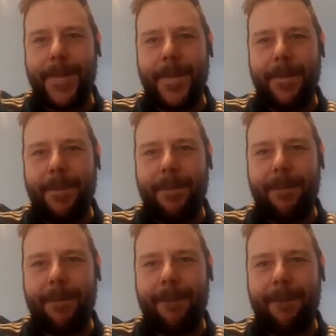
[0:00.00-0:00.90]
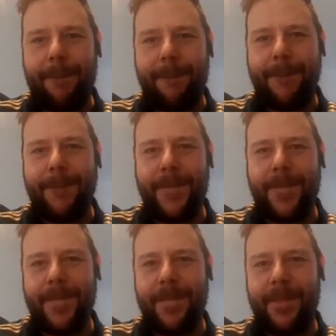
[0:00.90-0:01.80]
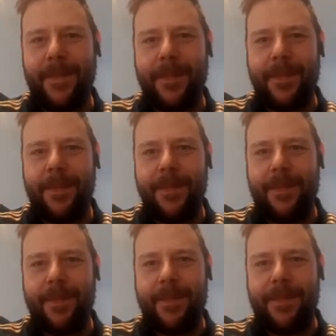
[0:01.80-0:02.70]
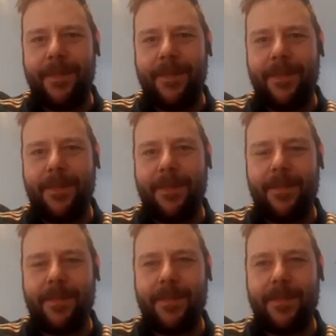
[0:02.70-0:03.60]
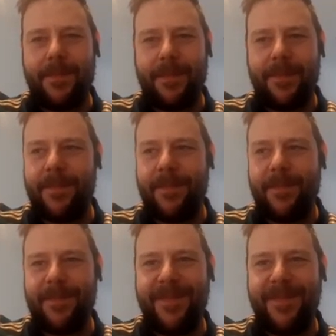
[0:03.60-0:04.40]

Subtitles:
No words are spoken by the person on screen.